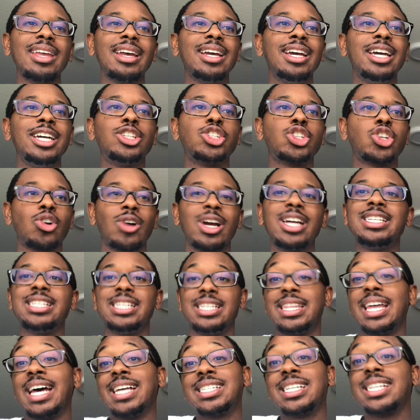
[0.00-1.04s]
it's crazy.
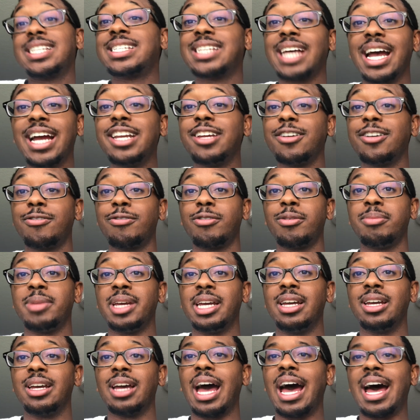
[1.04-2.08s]
That's exciting for me.
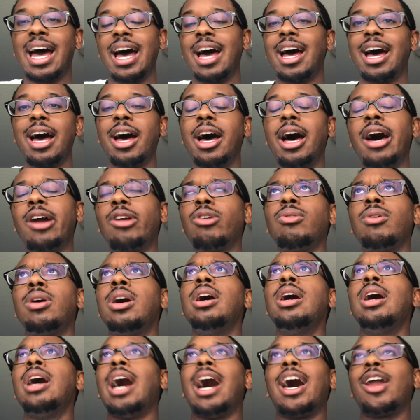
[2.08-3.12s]
I, I, I don't
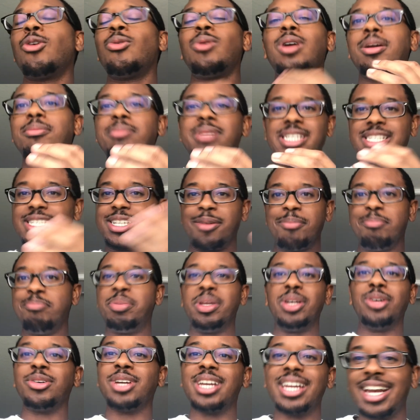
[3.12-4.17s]
I don't want to be some
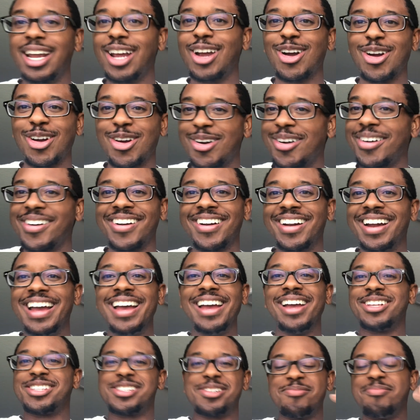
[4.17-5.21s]
billionaire or
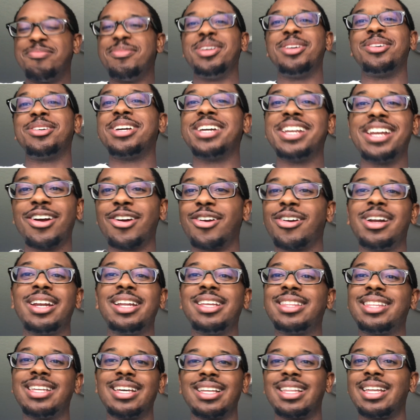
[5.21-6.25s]
some millionaire or
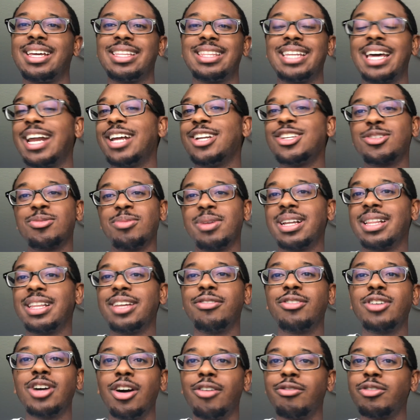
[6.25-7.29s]
anything like that. I just want to
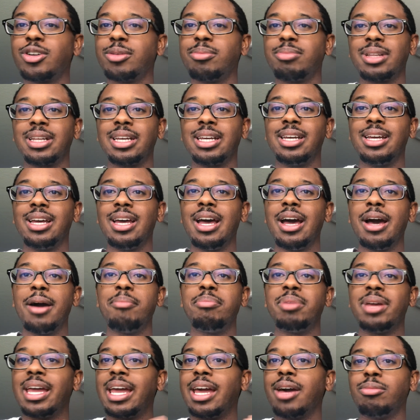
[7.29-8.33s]
live comfortably,
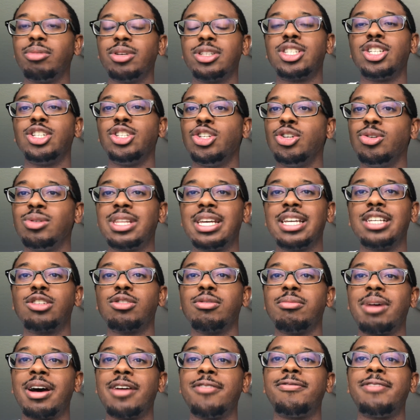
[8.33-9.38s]
be able to do things with
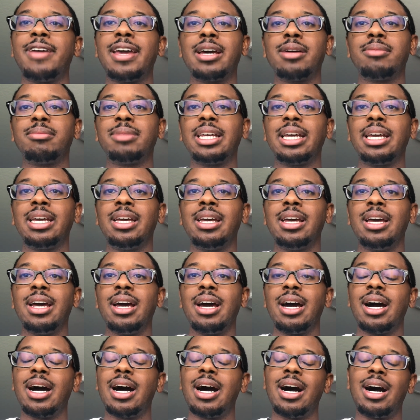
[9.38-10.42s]
my family,
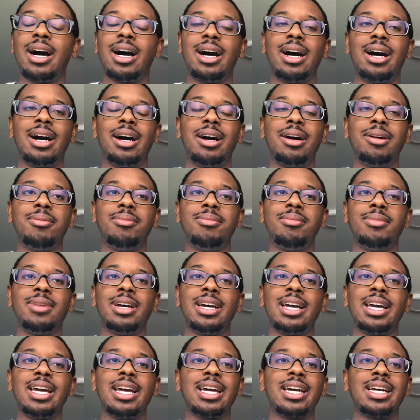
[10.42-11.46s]
um,
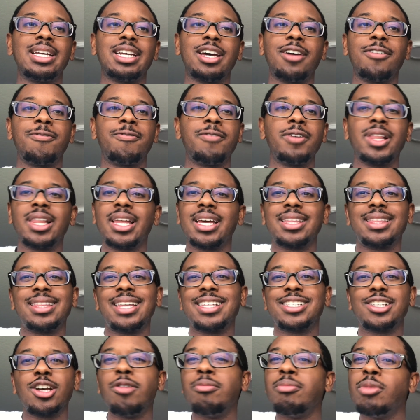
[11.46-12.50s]
and I feel like
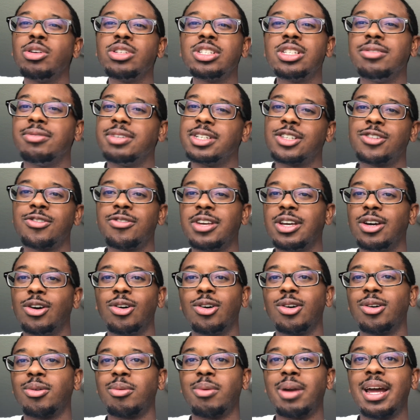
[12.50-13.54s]
that's how most of us feel
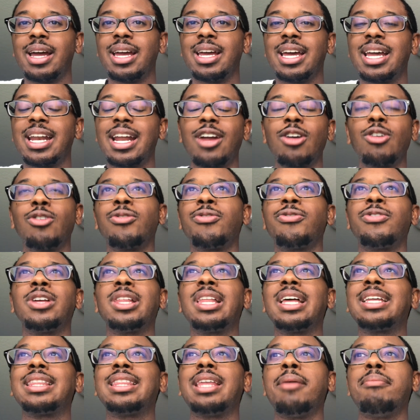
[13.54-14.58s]
right? And I don't feel
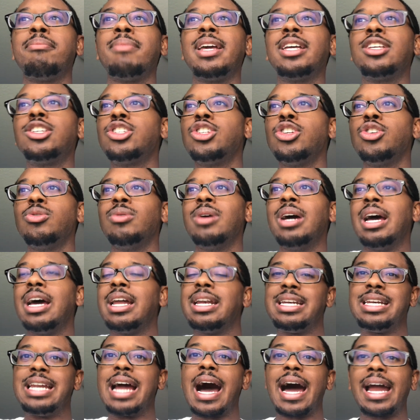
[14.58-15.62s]
like that makes you
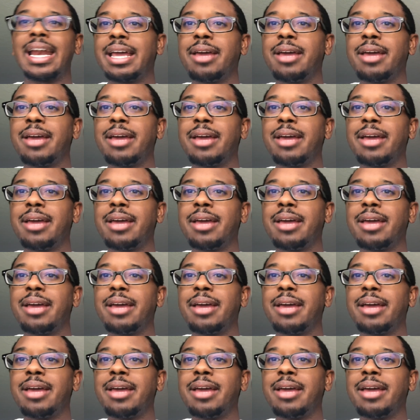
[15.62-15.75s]
not